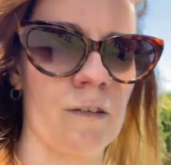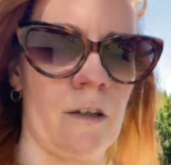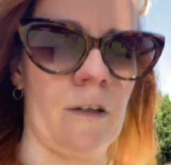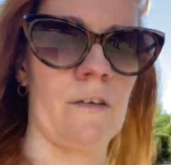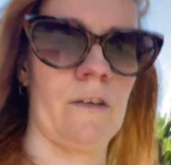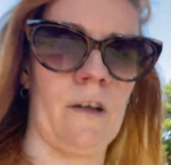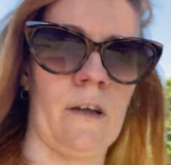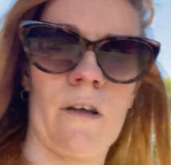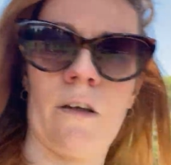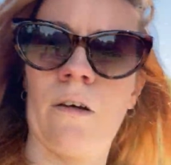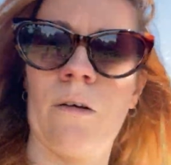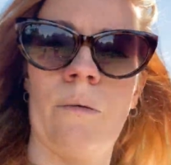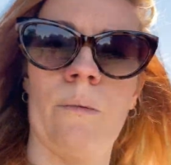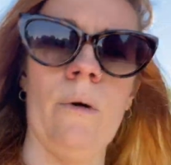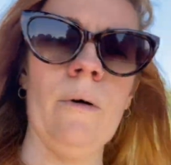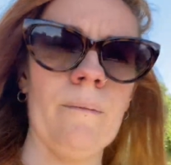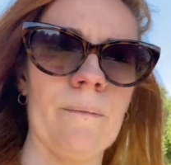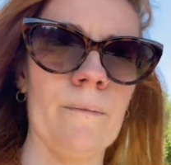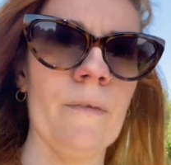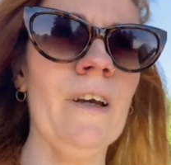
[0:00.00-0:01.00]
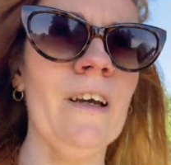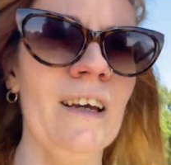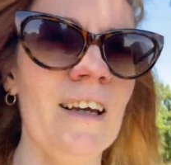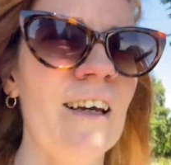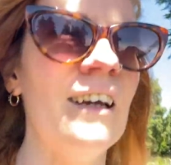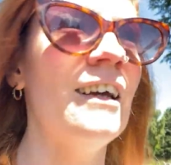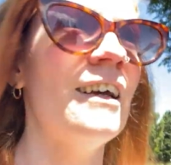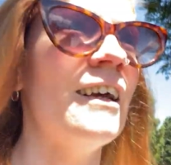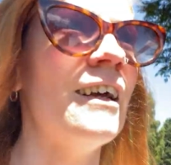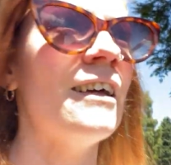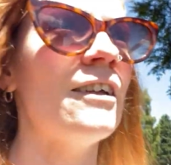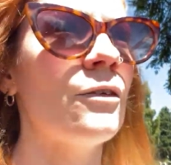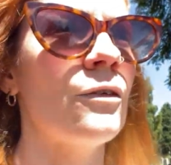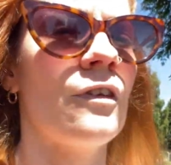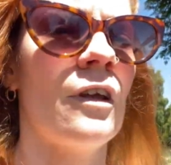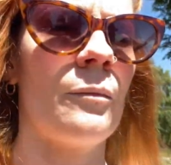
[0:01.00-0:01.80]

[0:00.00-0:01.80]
And I was like, what? This was